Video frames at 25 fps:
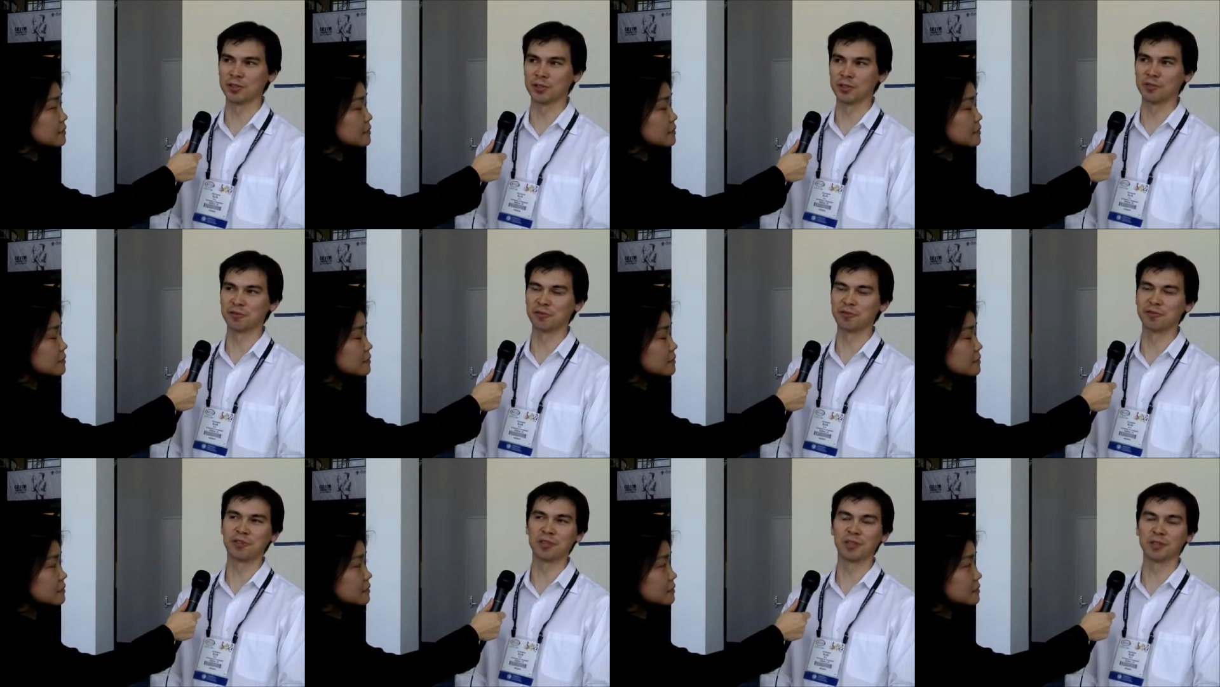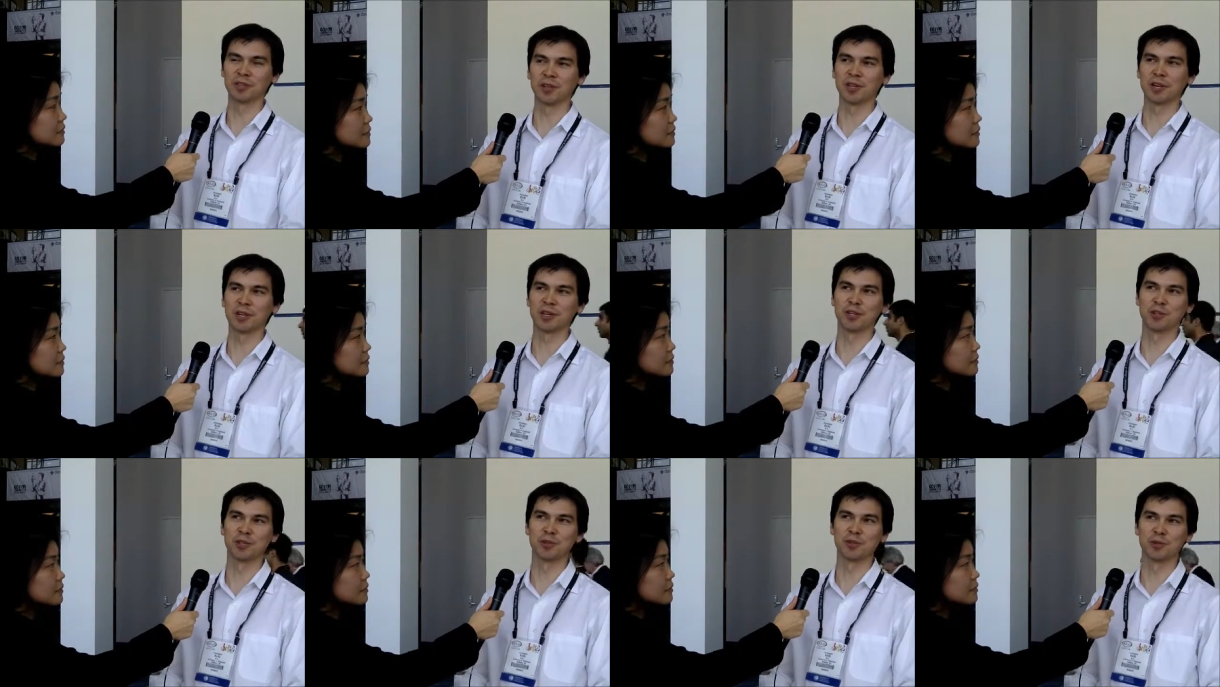Speaker 1: You feel
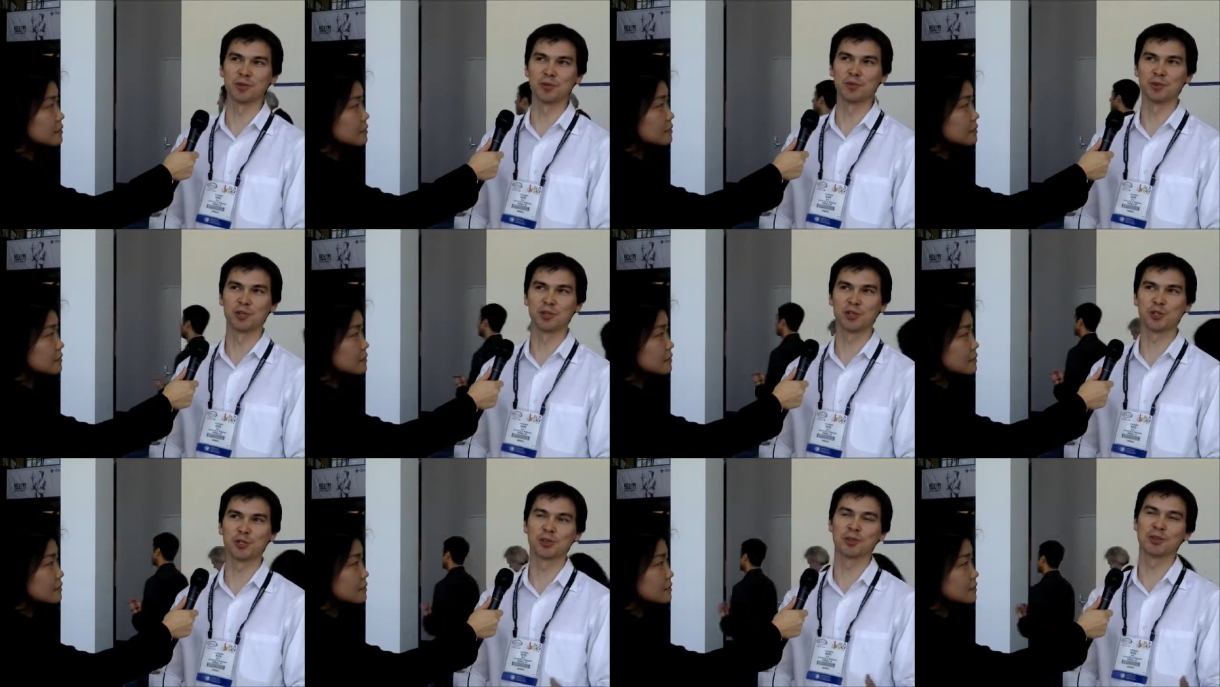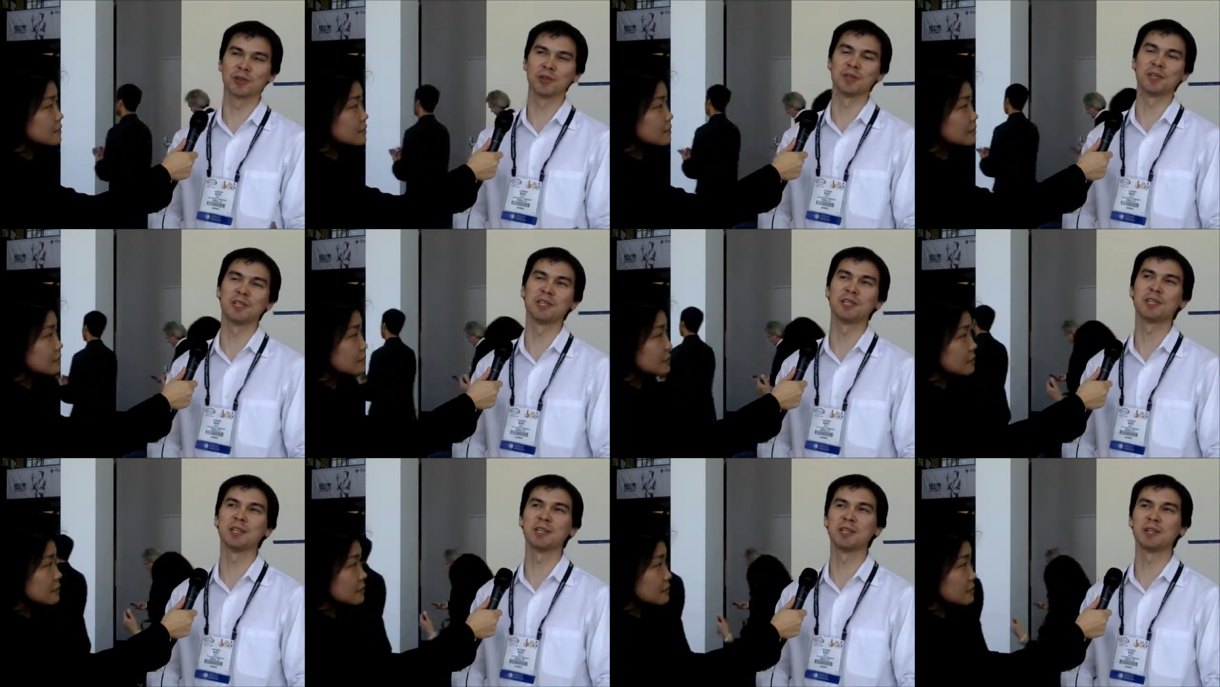like you shouldn't
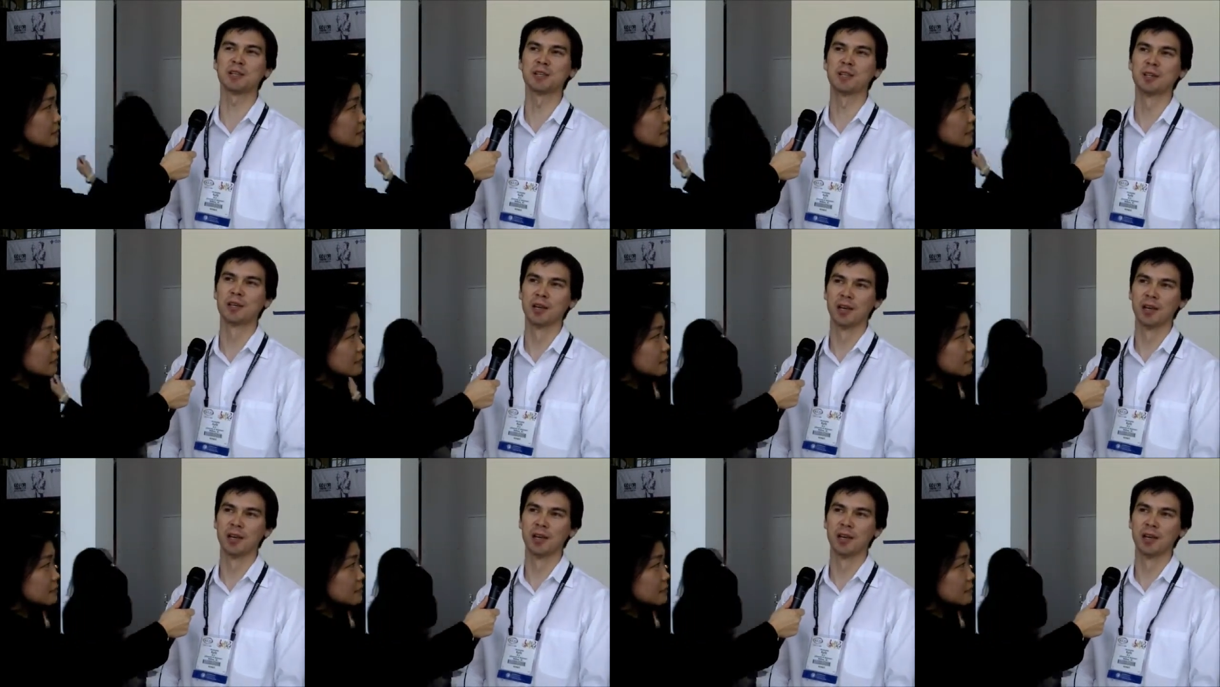need